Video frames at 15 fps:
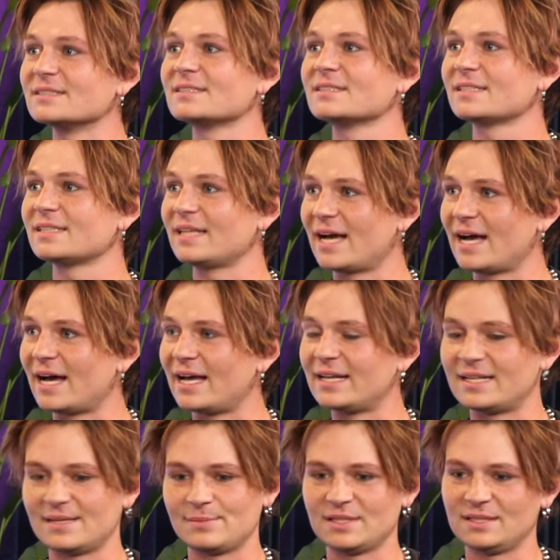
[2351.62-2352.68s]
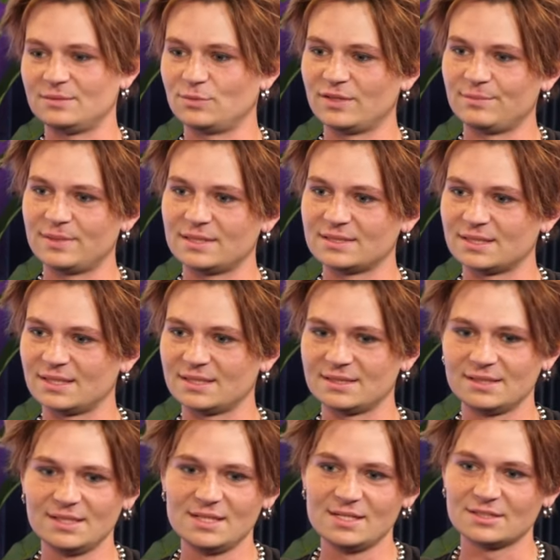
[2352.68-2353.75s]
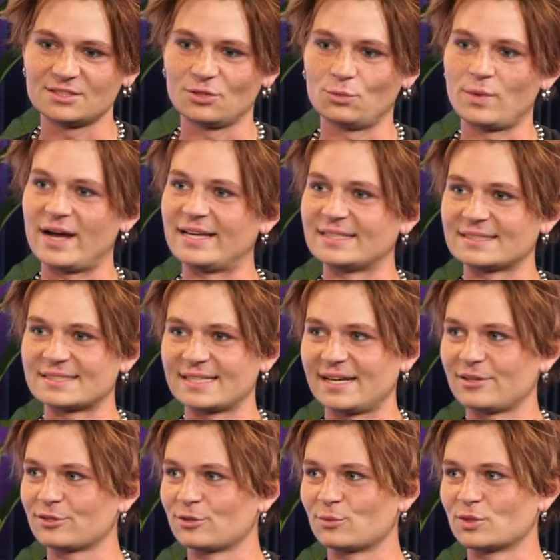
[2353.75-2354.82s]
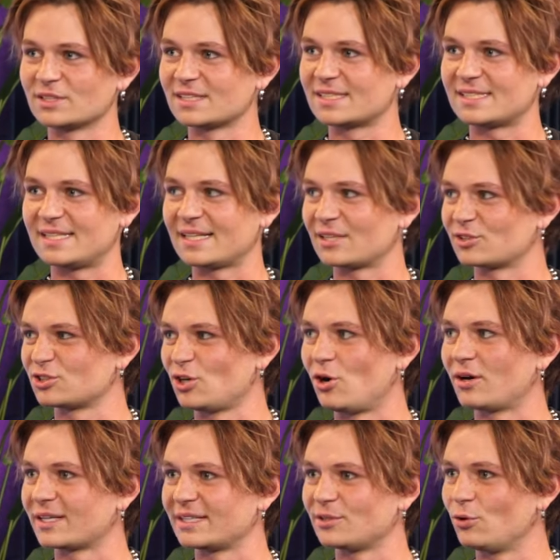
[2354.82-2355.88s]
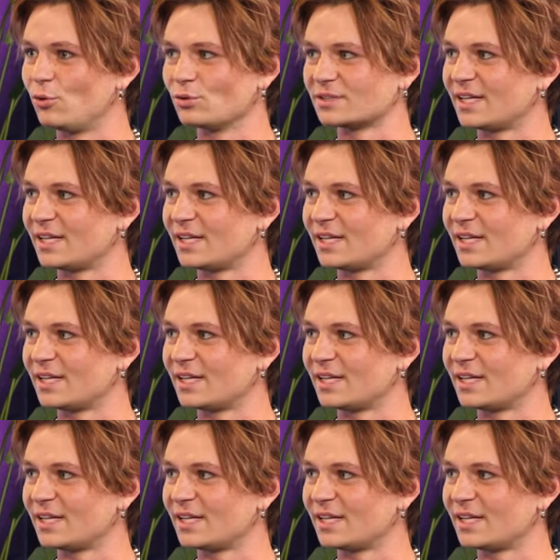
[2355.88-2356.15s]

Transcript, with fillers: Okay. Yeah, and I mean we've been to weddings together, and we're just sitting there talking the whole